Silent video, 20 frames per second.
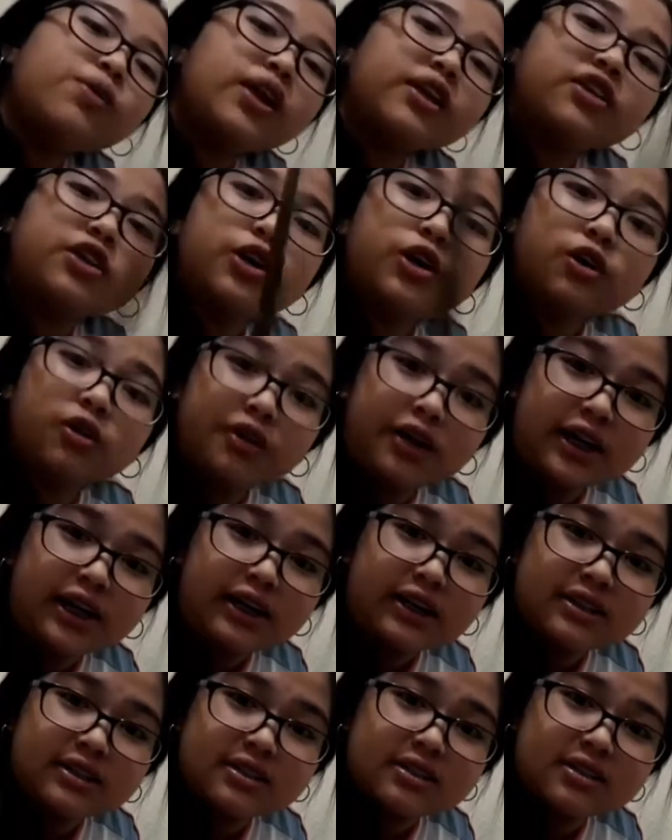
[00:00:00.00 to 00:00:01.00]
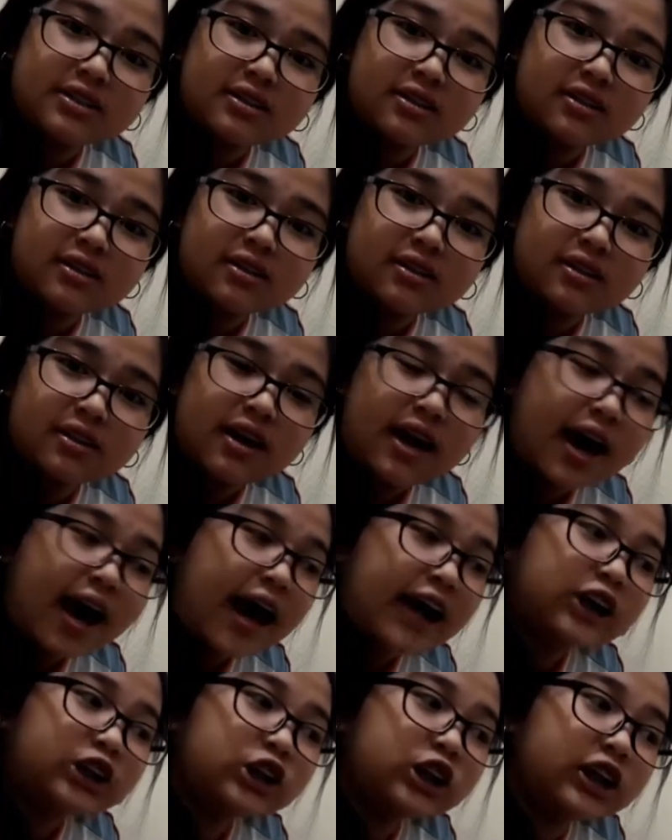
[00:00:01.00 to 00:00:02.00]
that the Greeks
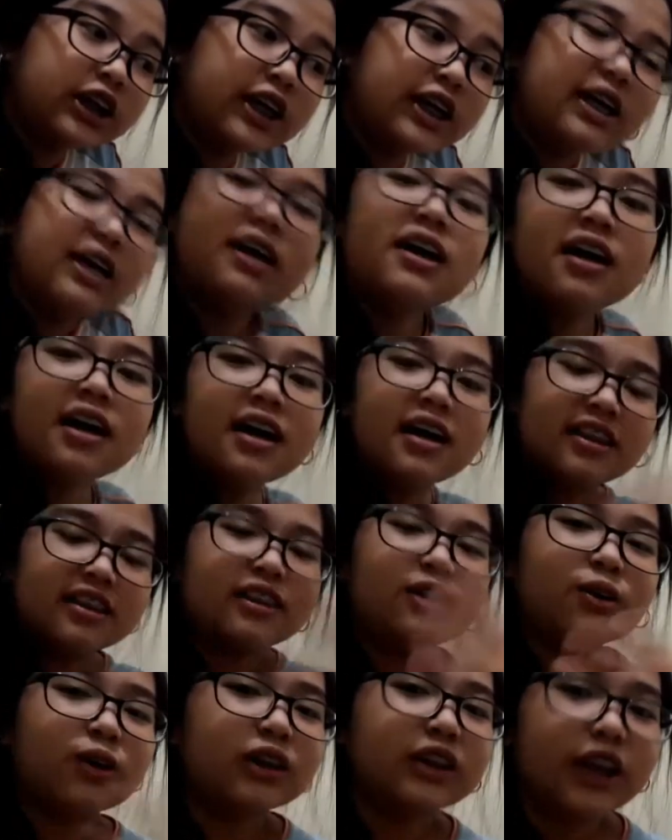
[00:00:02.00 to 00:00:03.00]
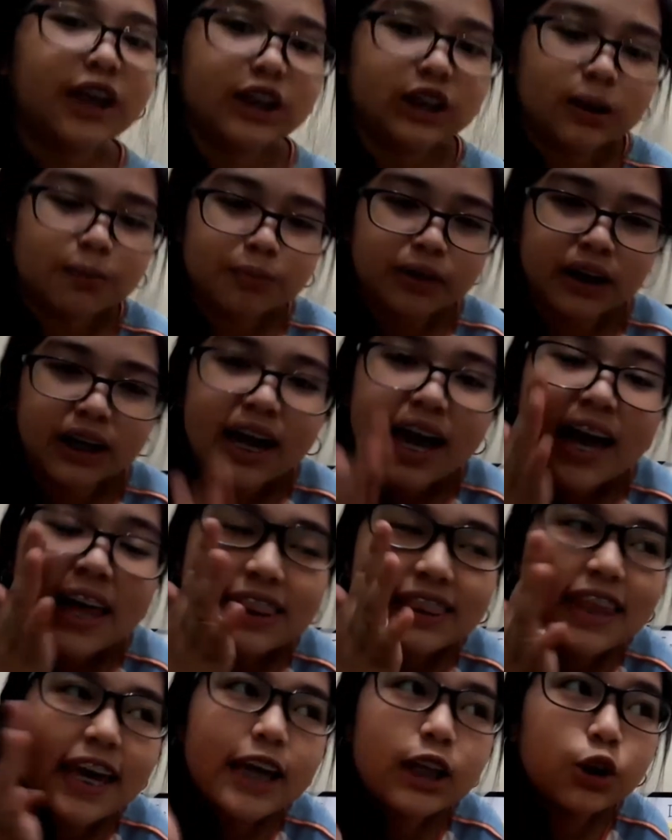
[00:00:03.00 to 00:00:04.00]
actually, I'll tell you something,
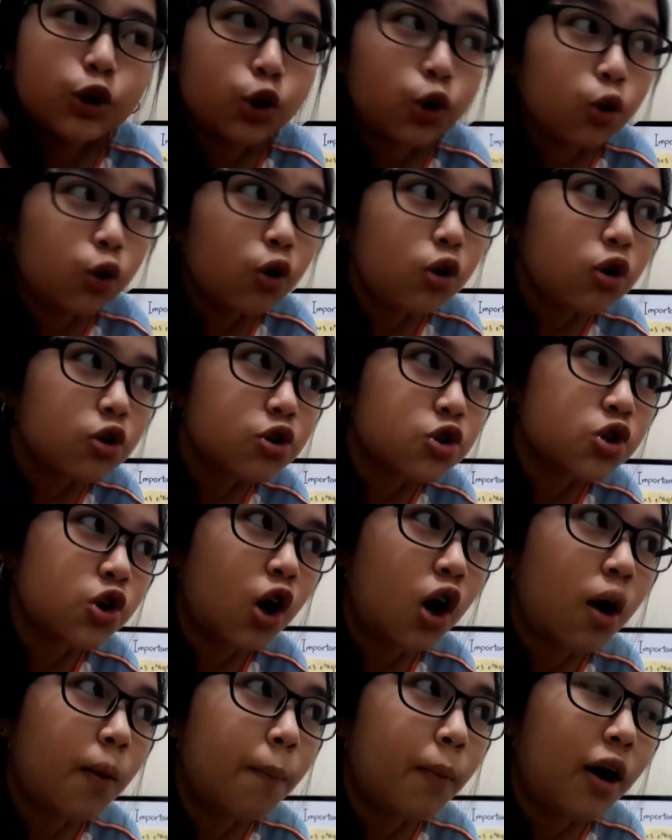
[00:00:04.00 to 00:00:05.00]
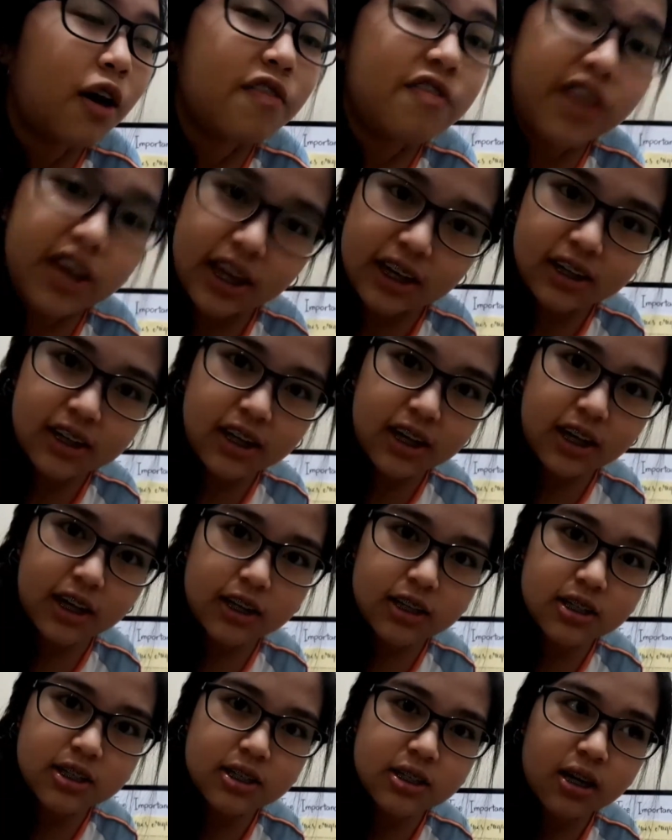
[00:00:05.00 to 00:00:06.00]
they took some of
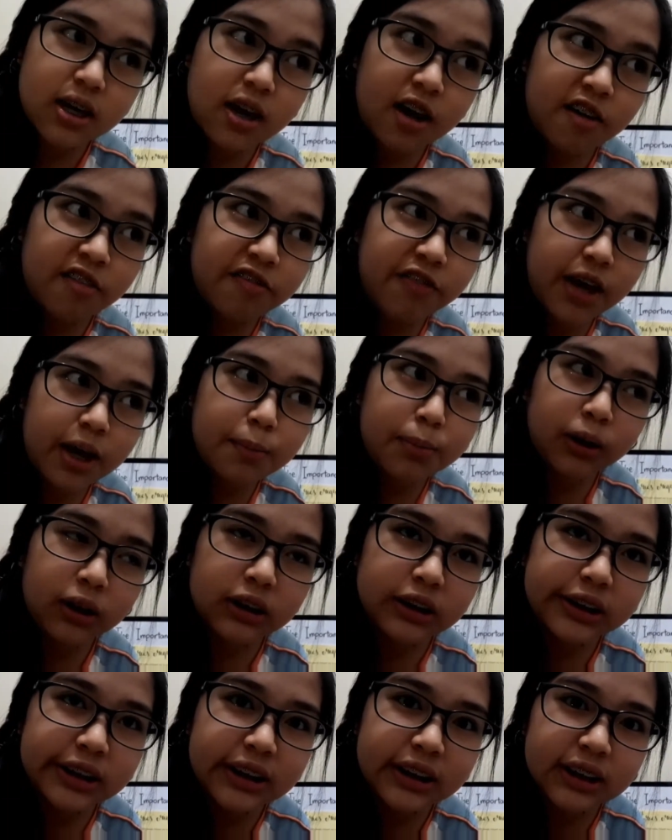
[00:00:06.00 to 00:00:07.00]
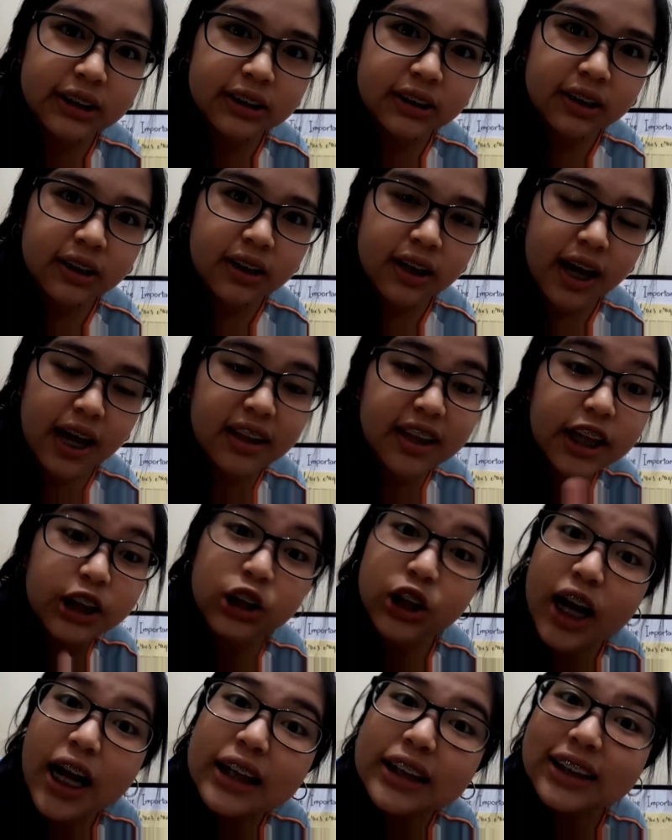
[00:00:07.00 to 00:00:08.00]
India's fables and they
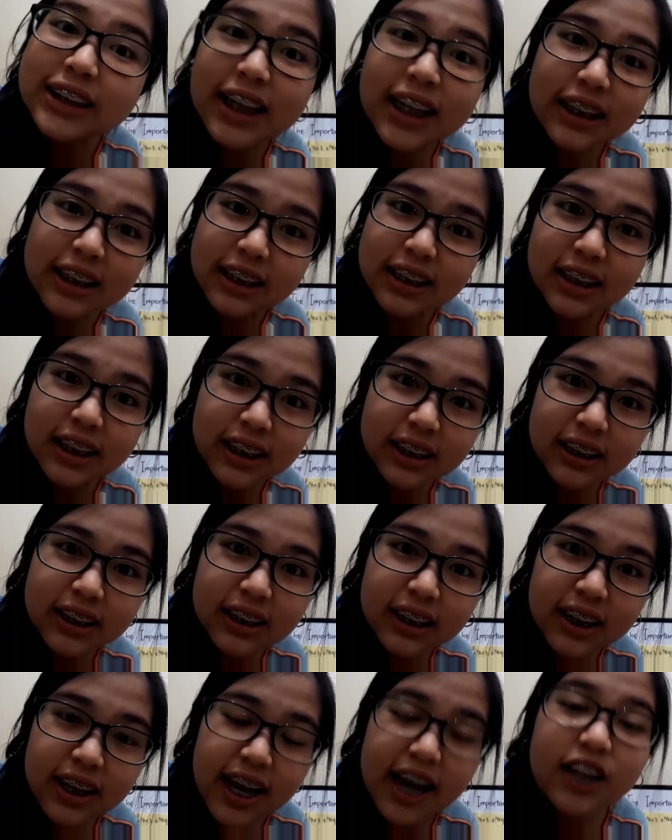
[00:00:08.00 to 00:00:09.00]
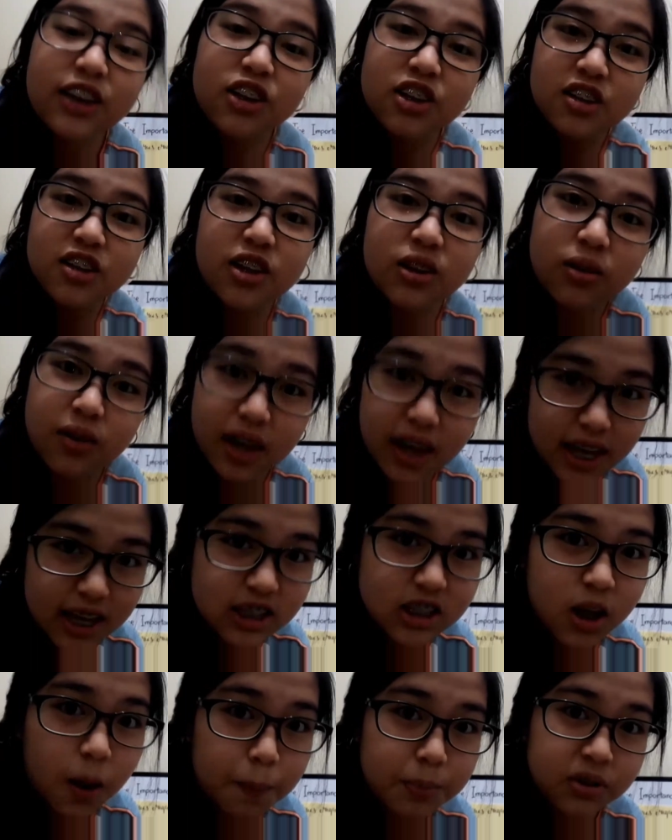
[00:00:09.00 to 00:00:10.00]
translated it and turned it to
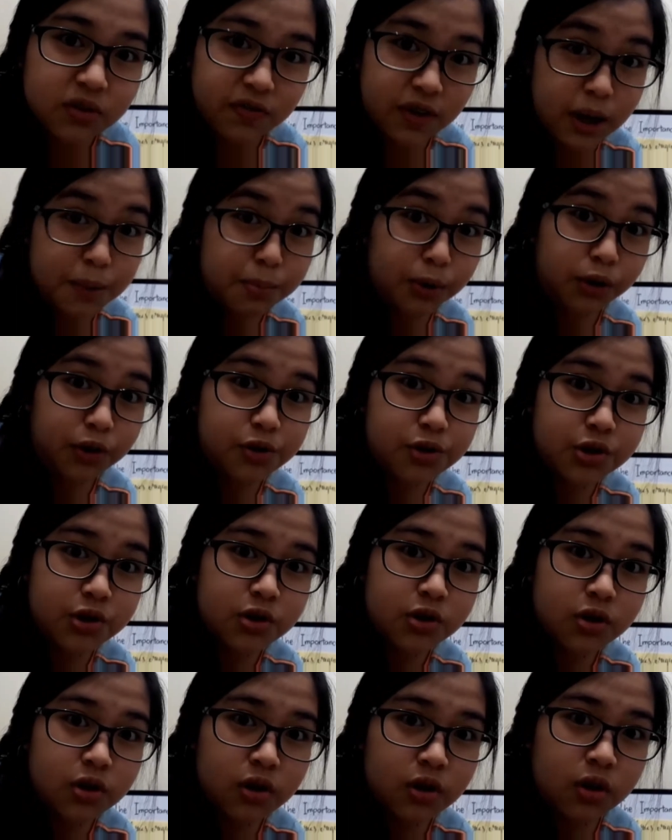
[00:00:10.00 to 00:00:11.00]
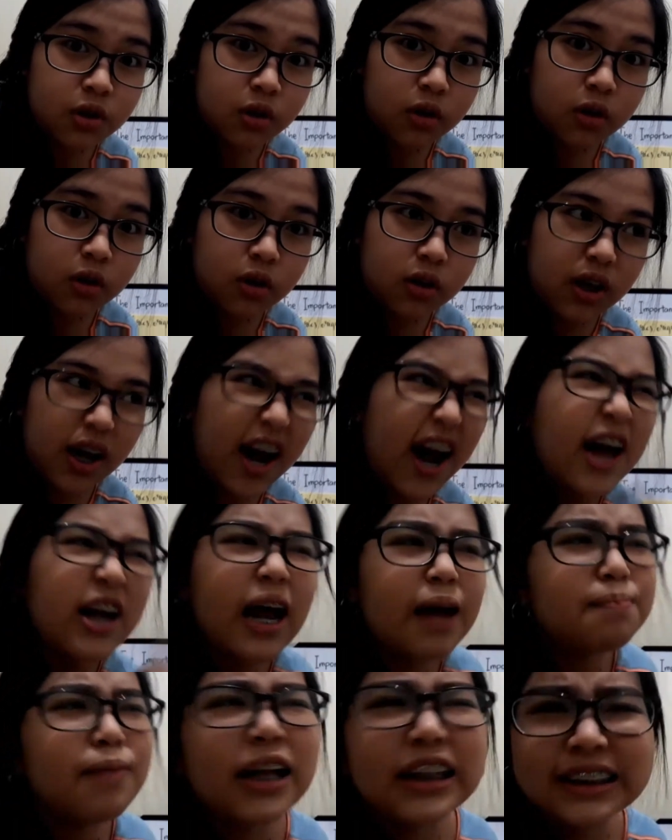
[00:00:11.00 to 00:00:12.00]
Aesop's fables.
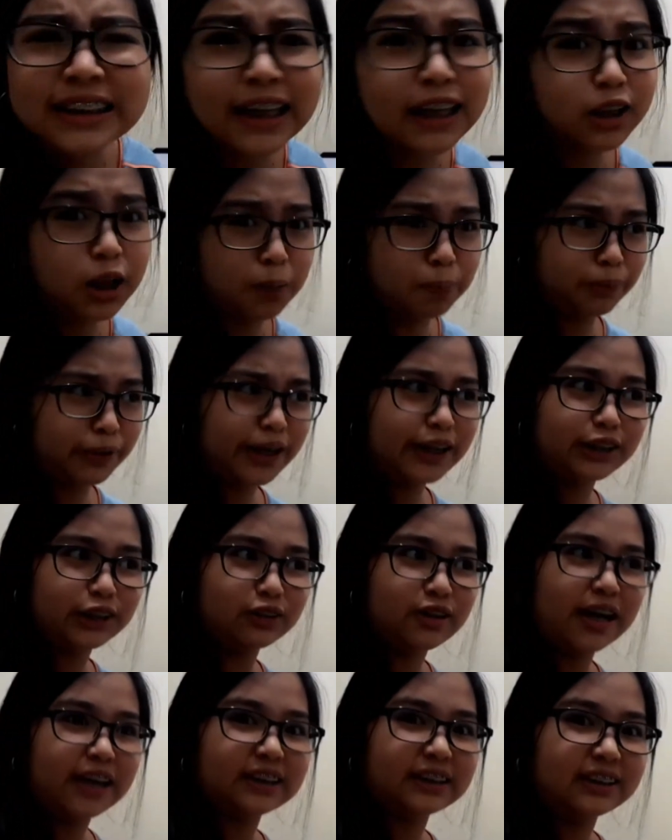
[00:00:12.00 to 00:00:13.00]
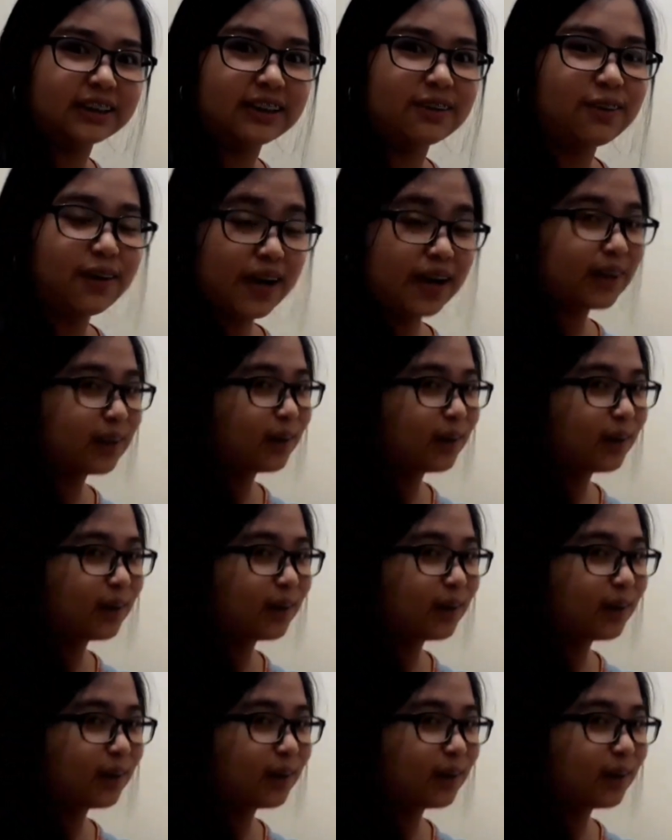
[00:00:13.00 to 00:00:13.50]
I'm not saying they plagiarized it, okay?